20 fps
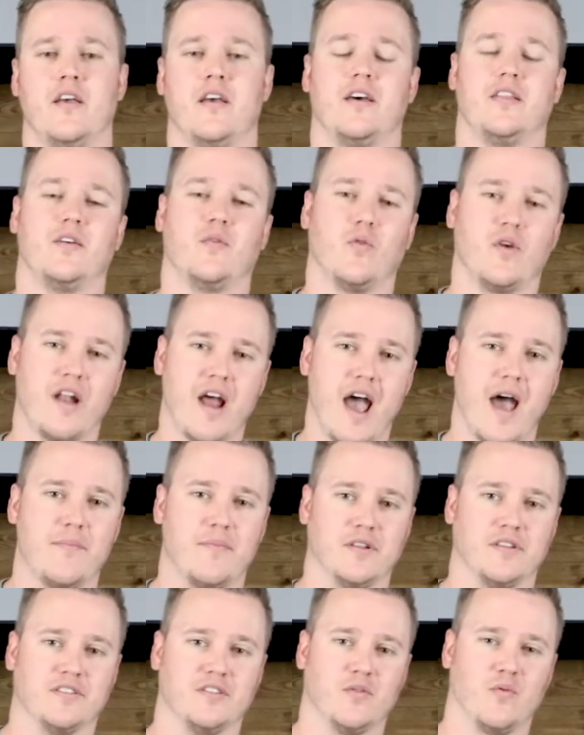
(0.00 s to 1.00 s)
And then what
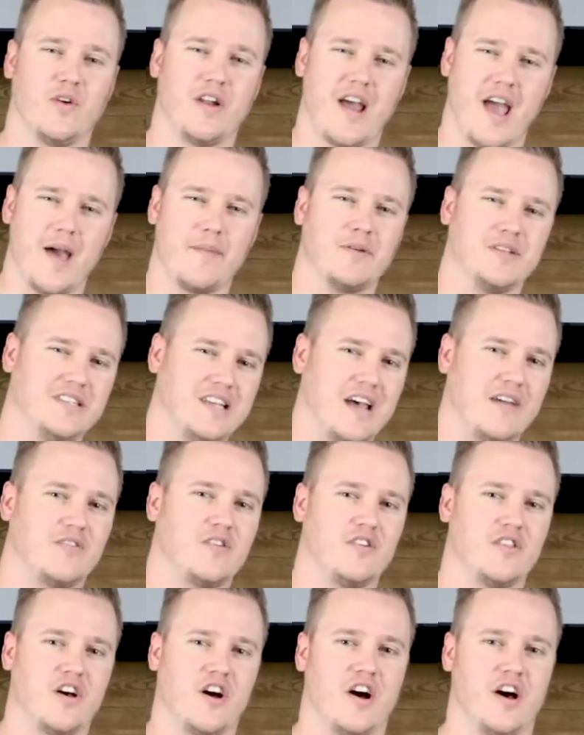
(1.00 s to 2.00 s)
happens? What happens
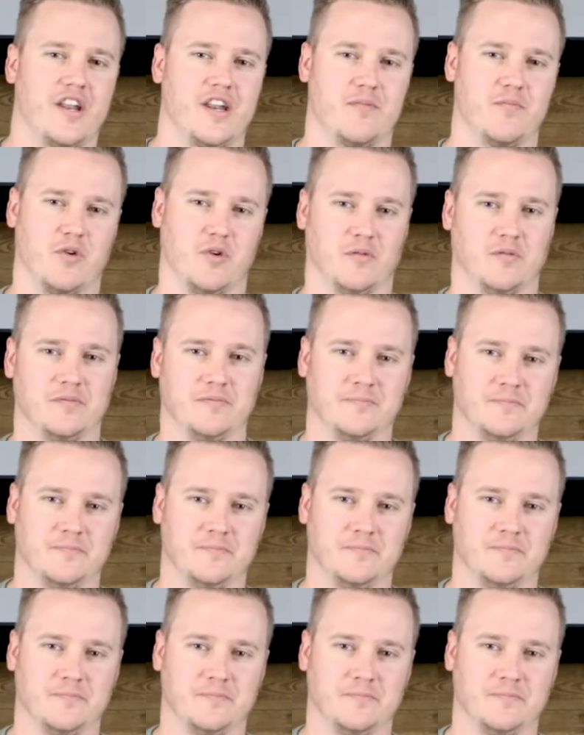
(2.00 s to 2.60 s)
after the honeymoon?